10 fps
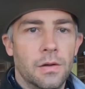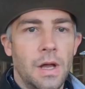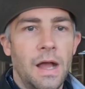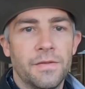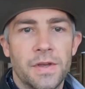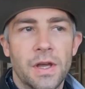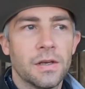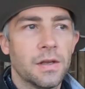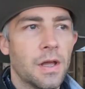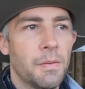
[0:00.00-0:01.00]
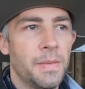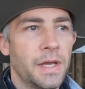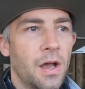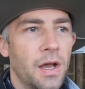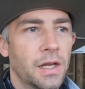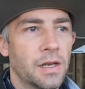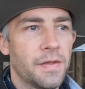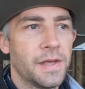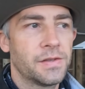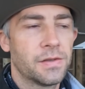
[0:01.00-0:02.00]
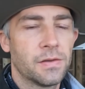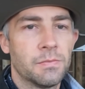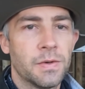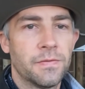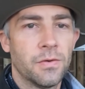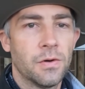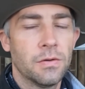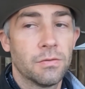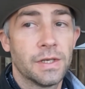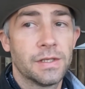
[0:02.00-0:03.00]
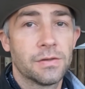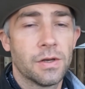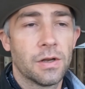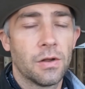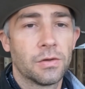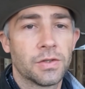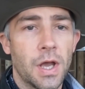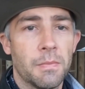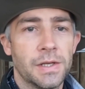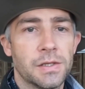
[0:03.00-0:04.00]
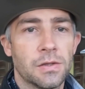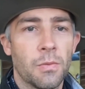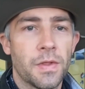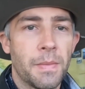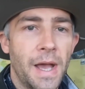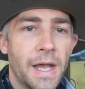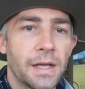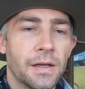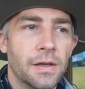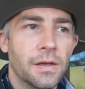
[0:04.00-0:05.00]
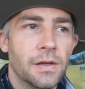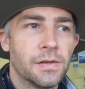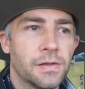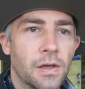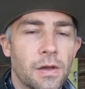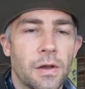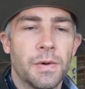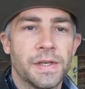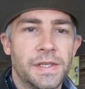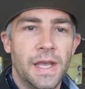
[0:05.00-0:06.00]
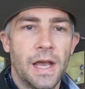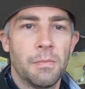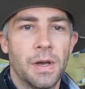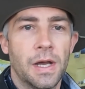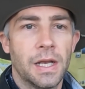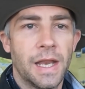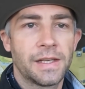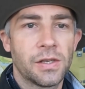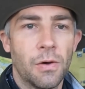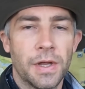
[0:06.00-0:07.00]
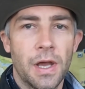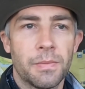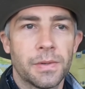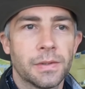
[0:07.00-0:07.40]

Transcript: I haven't done a big hike like this before, or at least not in a long time, at least not with a pack. So I want to see how my legs hold up.